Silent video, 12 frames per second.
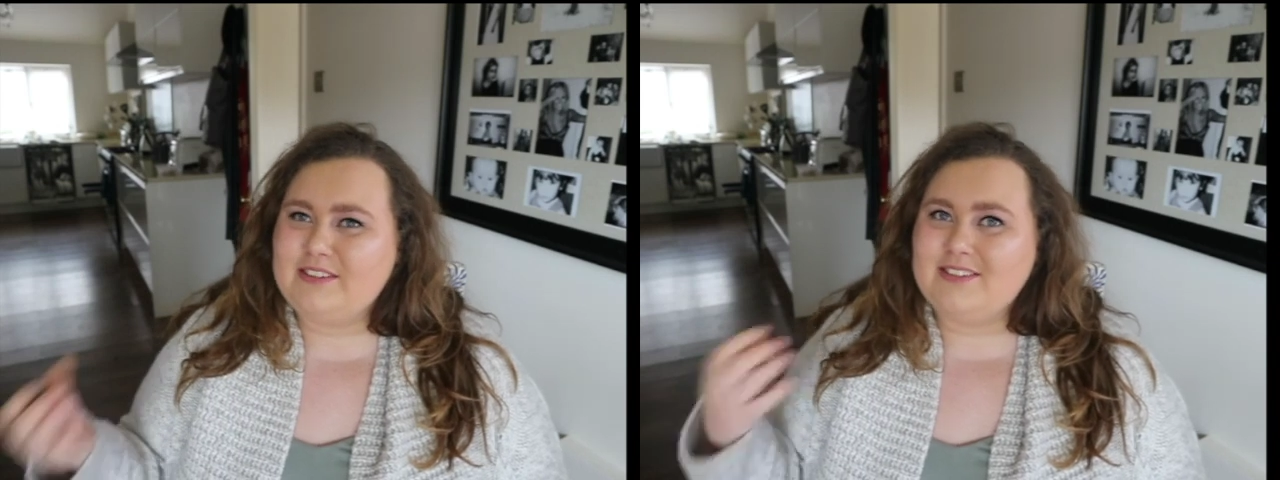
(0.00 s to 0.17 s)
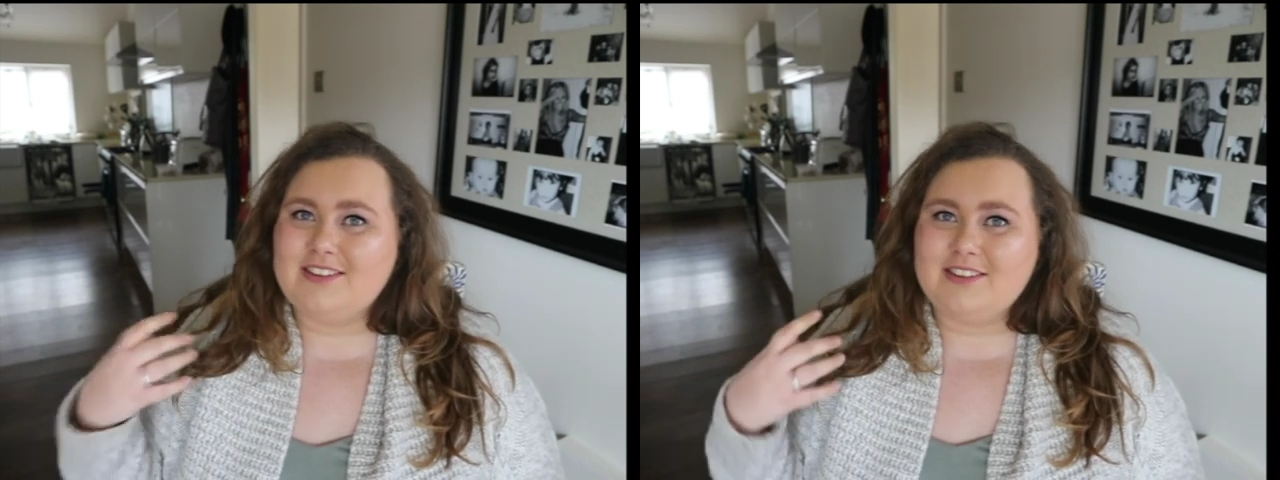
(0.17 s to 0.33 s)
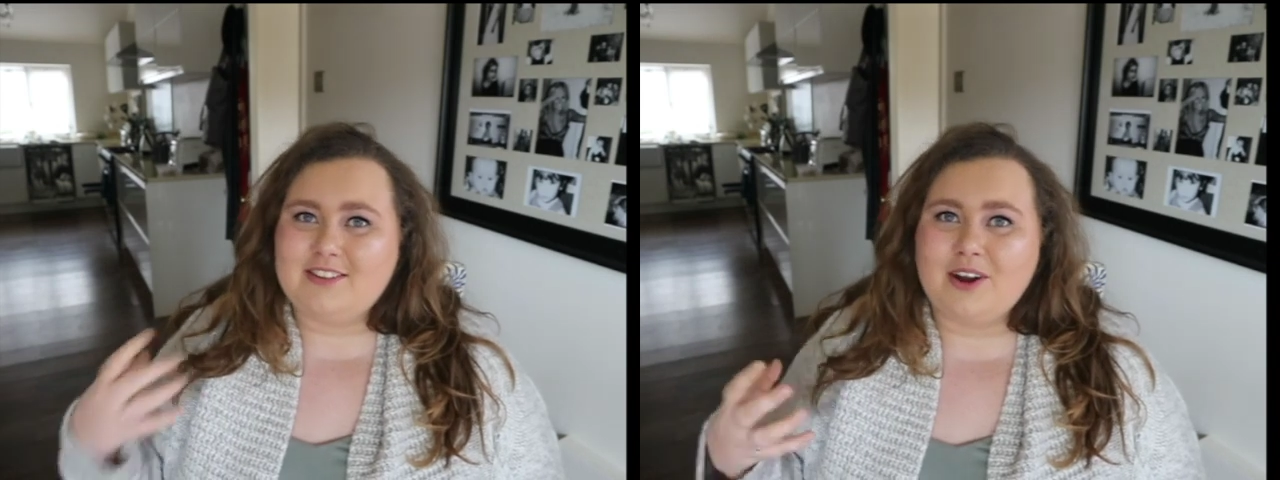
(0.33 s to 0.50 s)

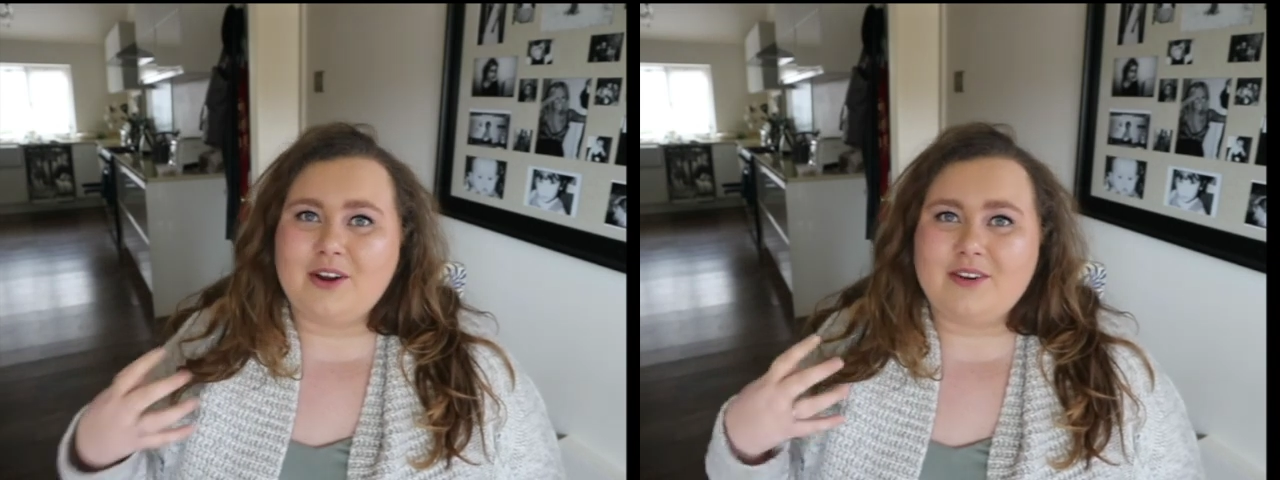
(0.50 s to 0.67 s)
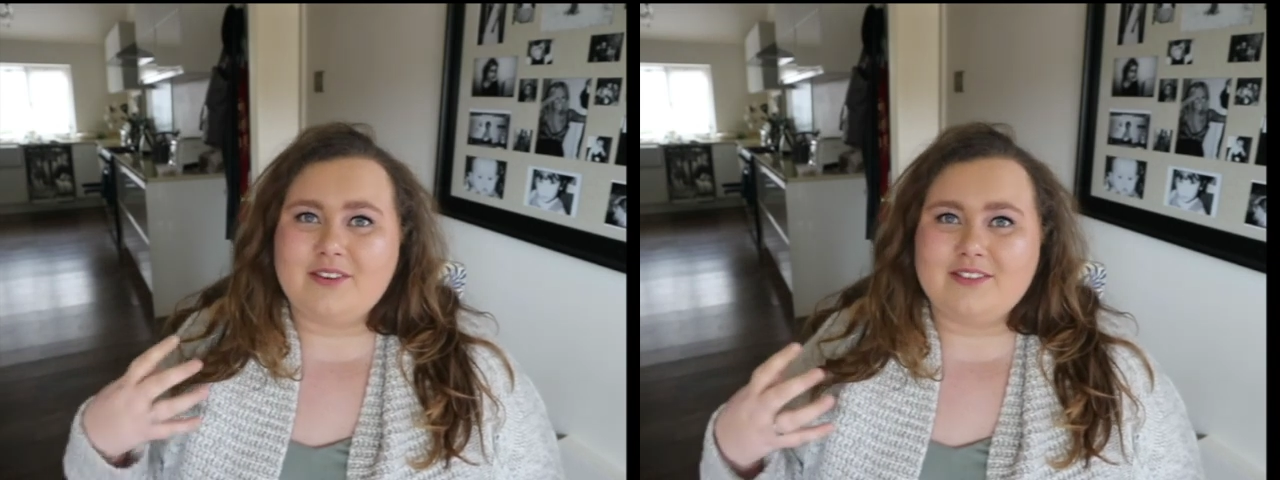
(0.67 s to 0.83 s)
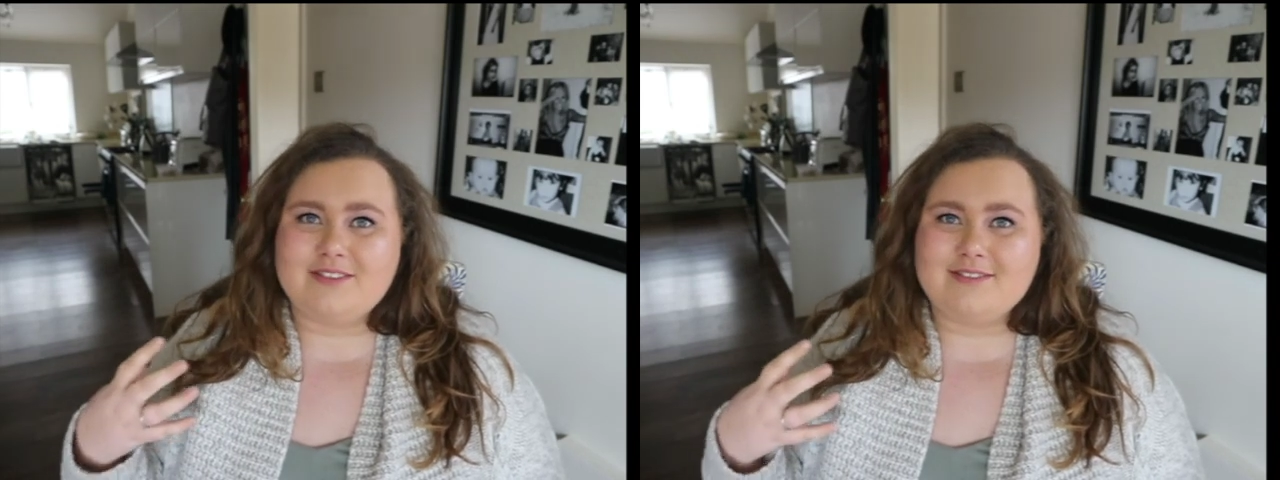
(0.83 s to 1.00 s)
You
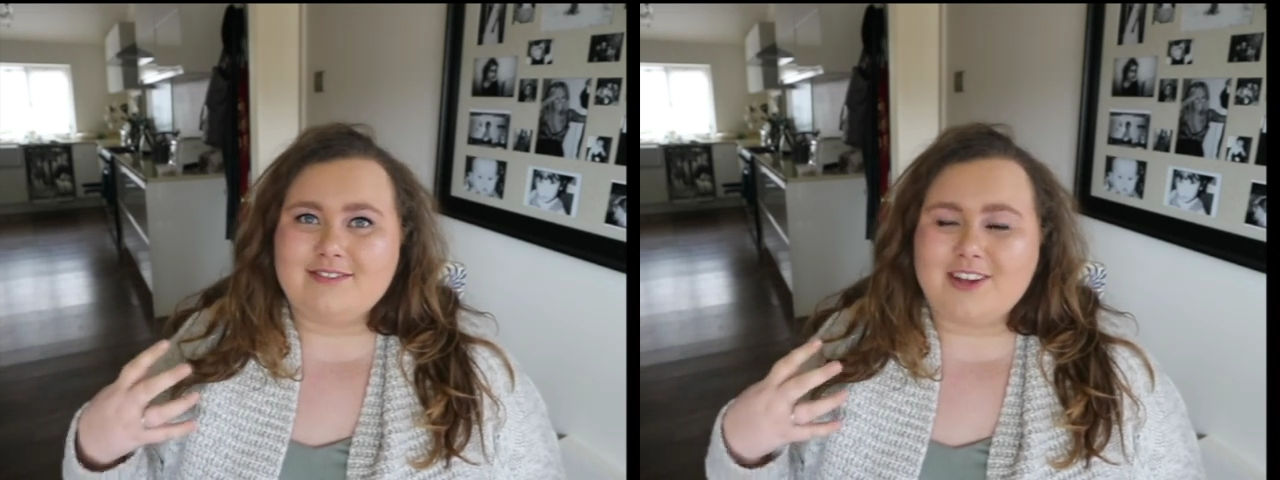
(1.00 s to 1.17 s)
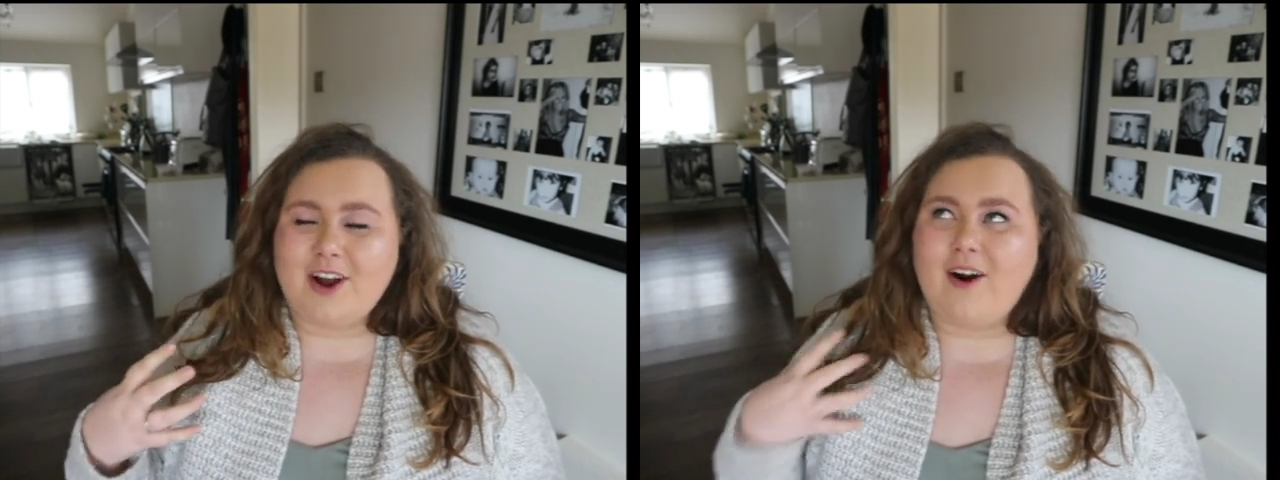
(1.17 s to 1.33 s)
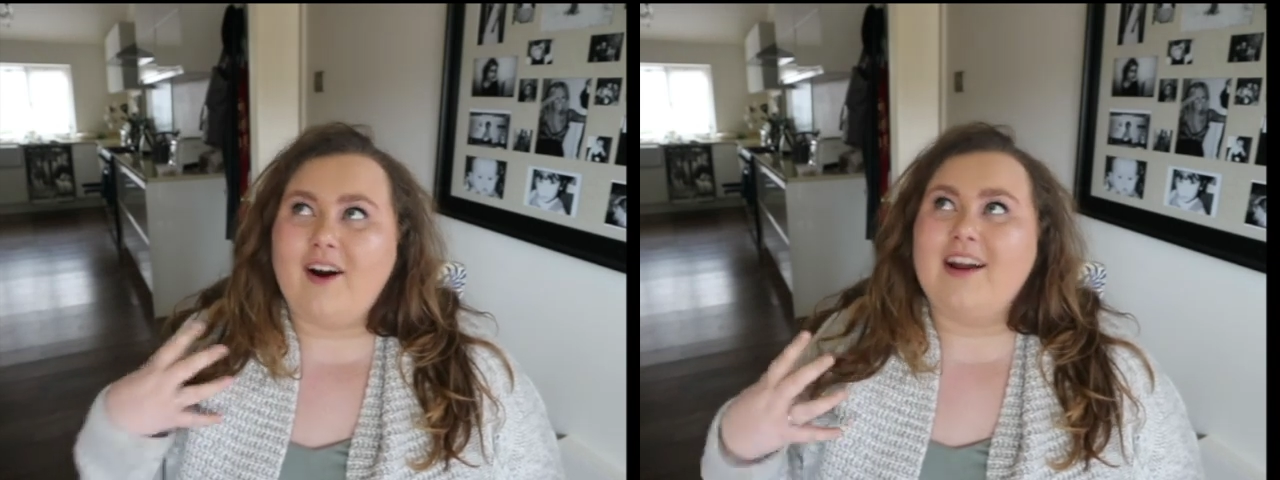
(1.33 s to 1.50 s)

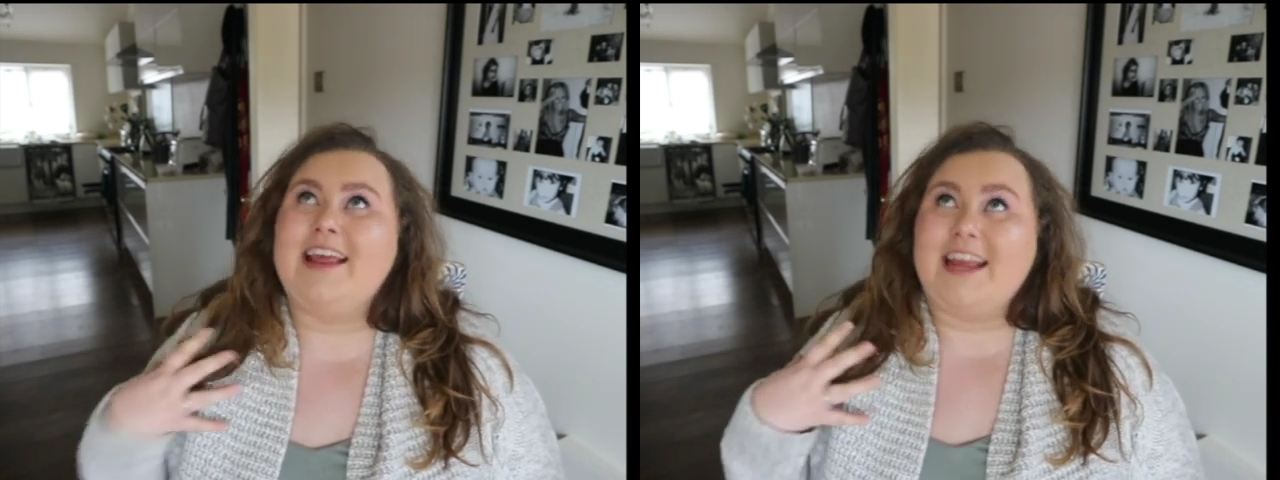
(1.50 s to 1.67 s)
can't